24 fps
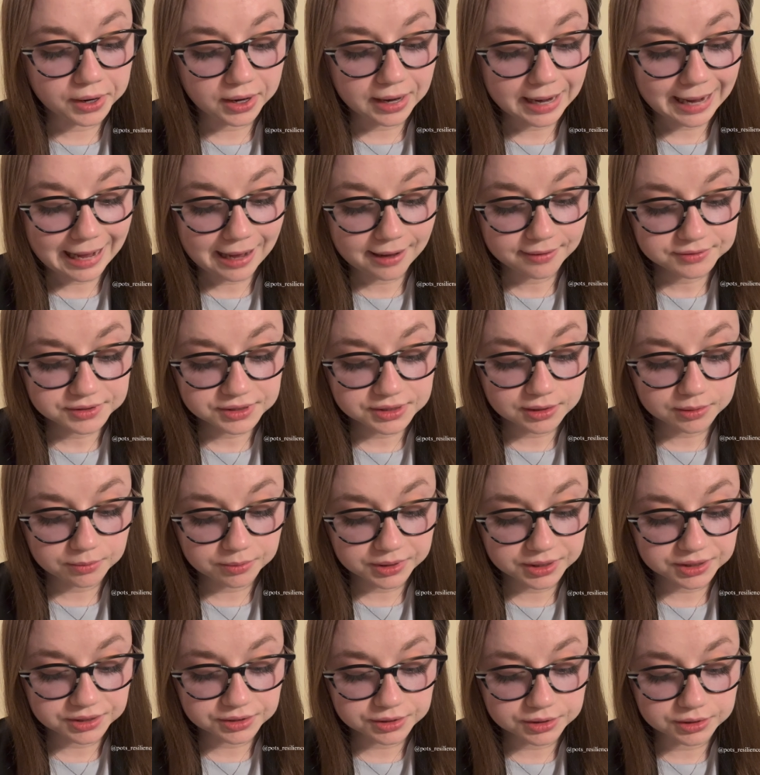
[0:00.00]
our half
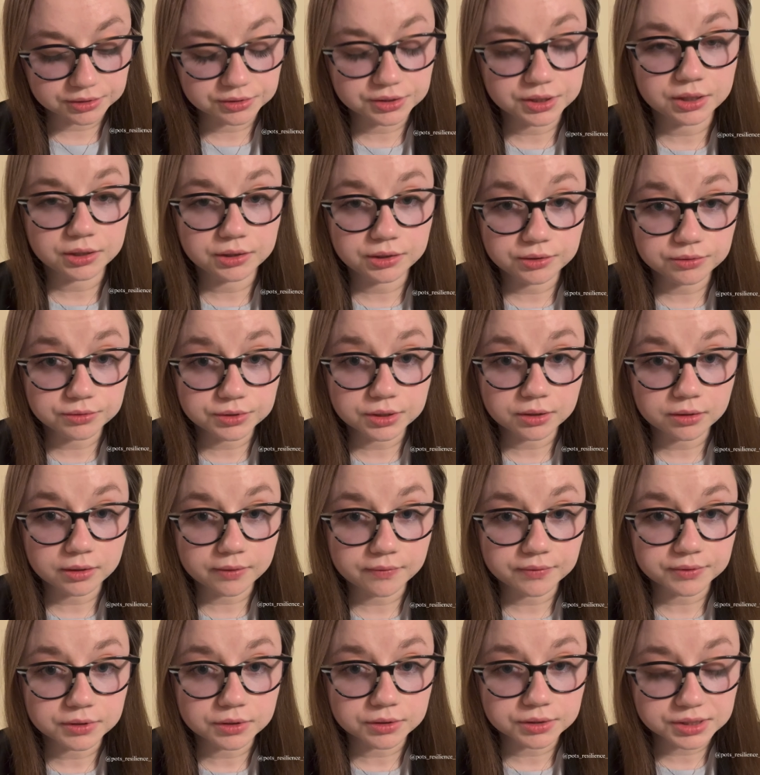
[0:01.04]
siblings continued to live
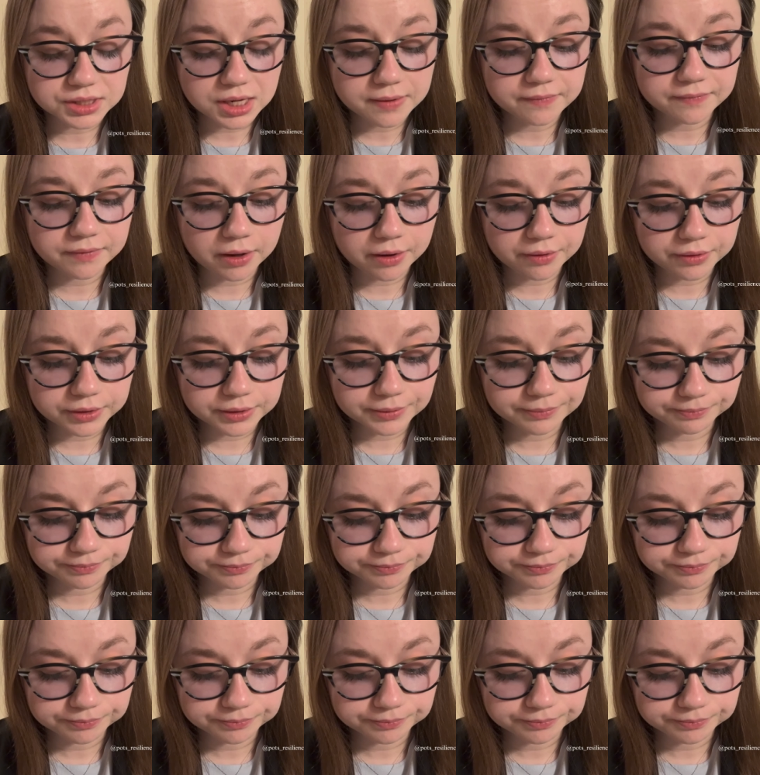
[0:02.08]
with our stepfather.